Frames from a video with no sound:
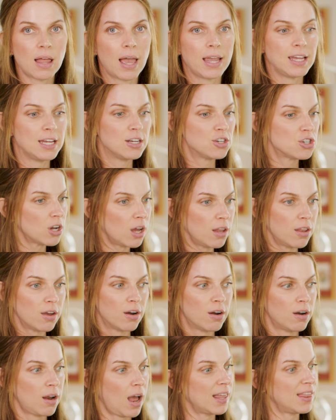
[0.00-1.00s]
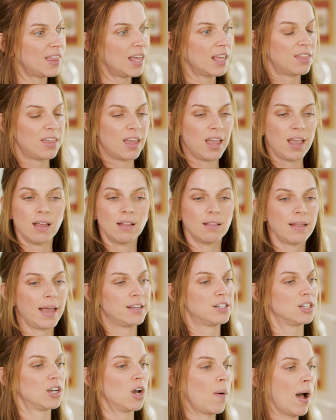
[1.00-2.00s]
like each other. I think they
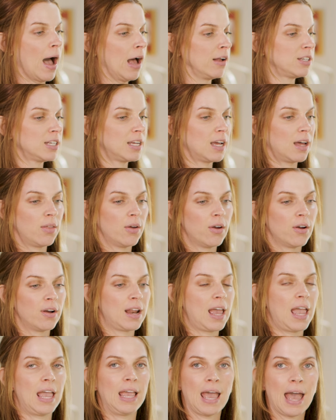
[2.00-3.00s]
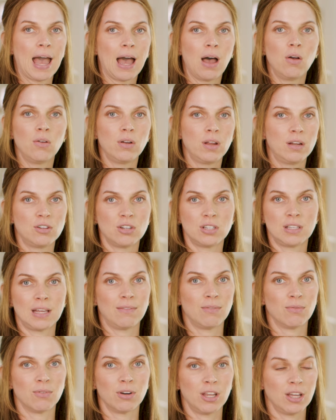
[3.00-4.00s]
like to go out together and hang out and just
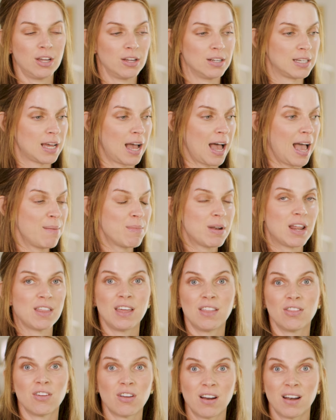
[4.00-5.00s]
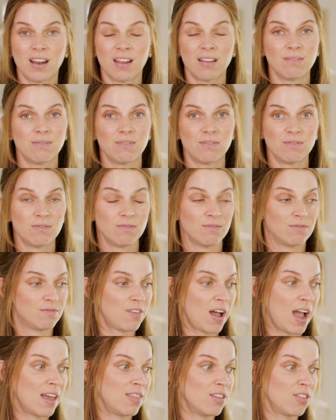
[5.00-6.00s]
have a really good time. And I think they're gonna
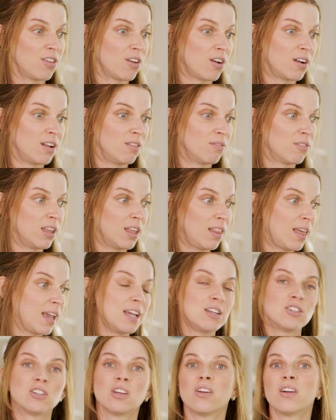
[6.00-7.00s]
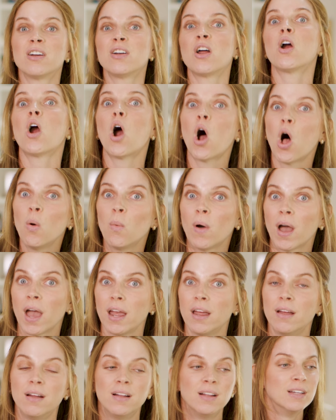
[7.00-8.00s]
find that they're gonna really like each other in our
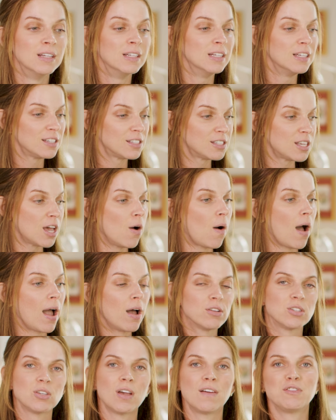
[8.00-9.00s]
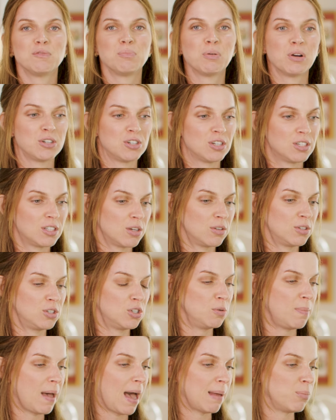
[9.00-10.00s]
hallway. So I also have to purchase those
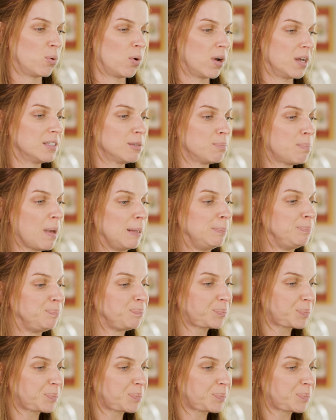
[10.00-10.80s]
2 bad boys. But